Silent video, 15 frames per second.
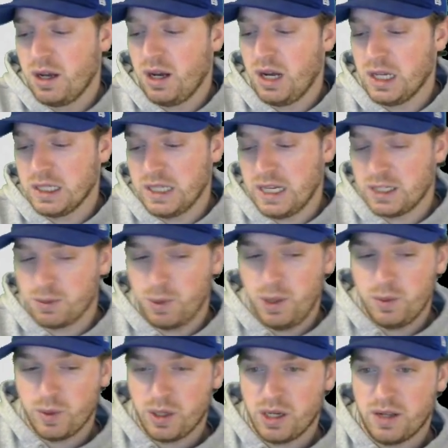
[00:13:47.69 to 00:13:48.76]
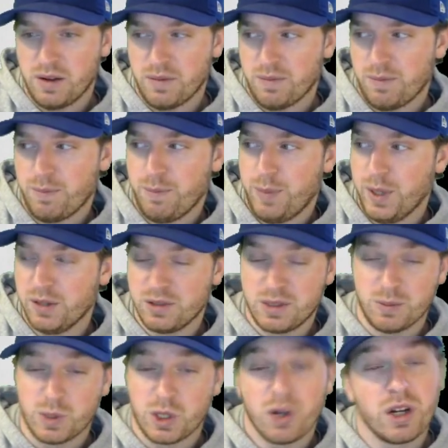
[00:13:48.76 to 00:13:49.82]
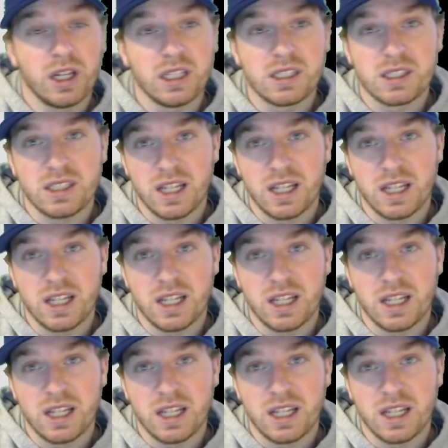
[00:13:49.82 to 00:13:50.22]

Next week, we're going to build some circuits.